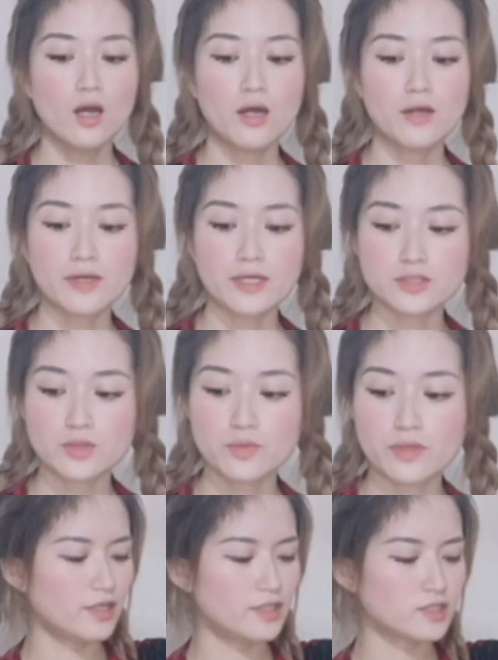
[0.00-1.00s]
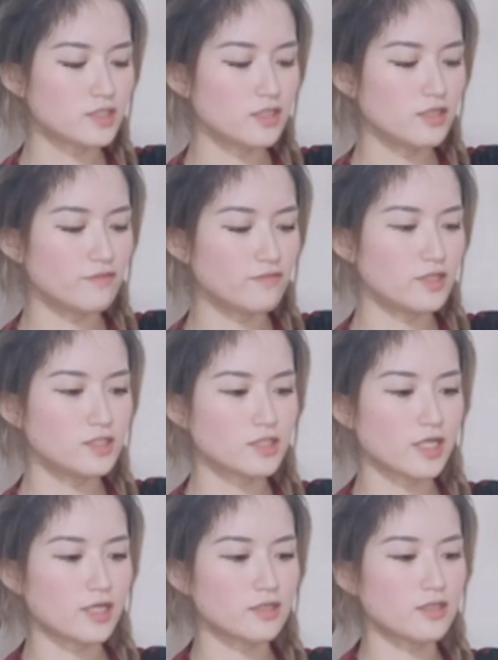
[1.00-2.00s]
Alright, so let's see if this
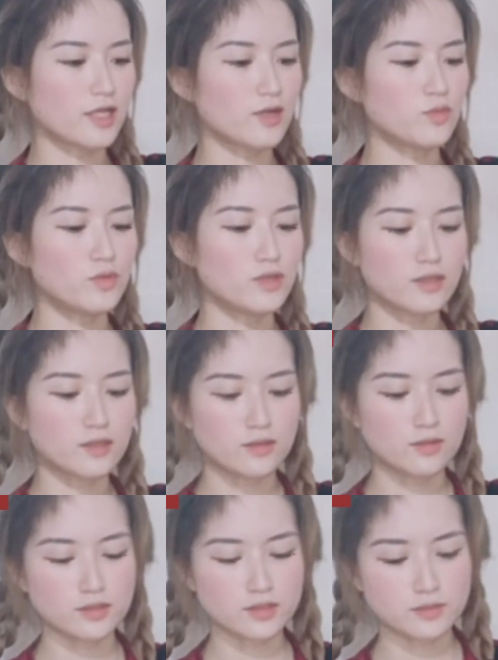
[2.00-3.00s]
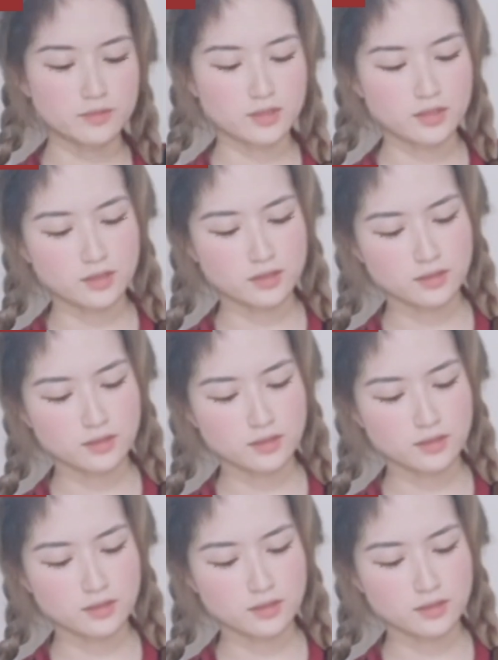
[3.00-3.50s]
can like work or something.